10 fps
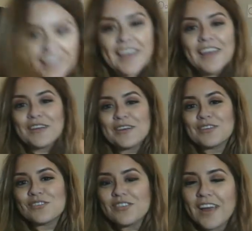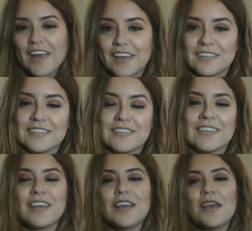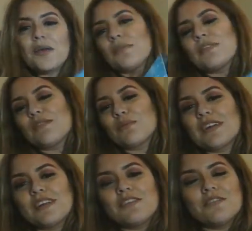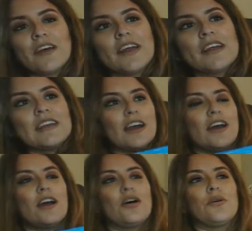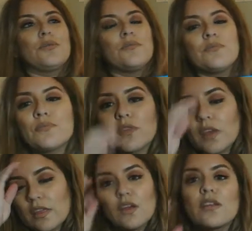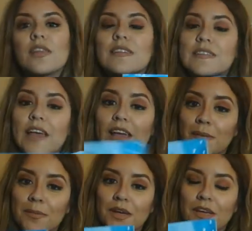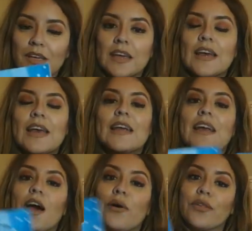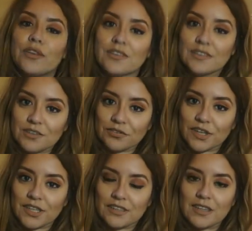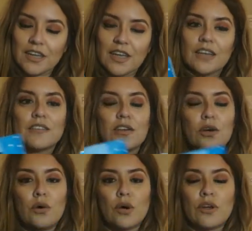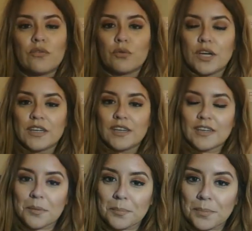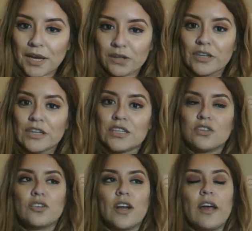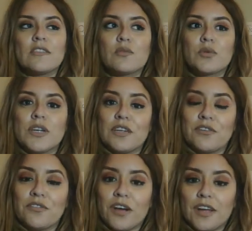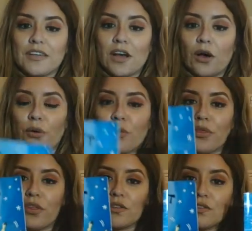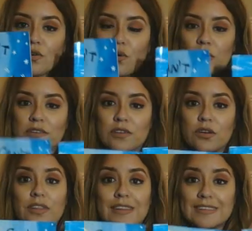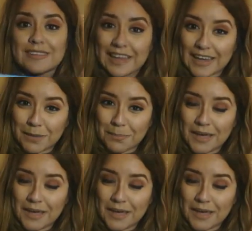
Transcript: and contrast means we're gonna find how they're the same and how they're different. So if we're gonna compare and contrast, we're gonna find how the stories are the same